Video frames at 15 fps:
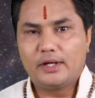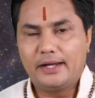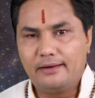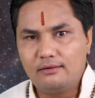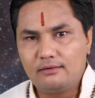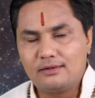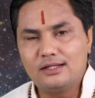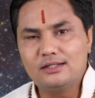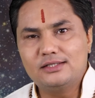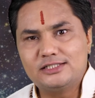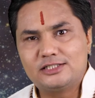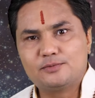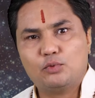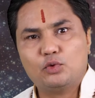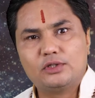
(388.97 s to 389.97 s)
and run
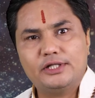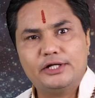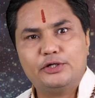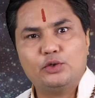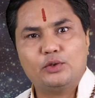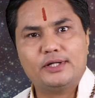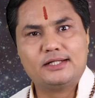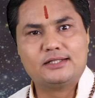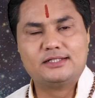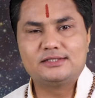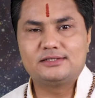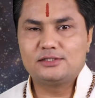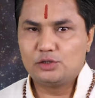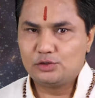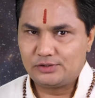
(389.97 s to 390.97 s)
smoothly during
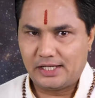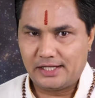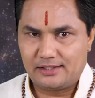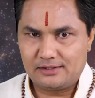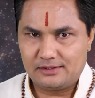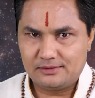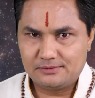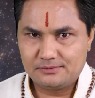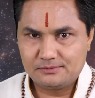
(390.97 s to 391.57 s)
this cycle.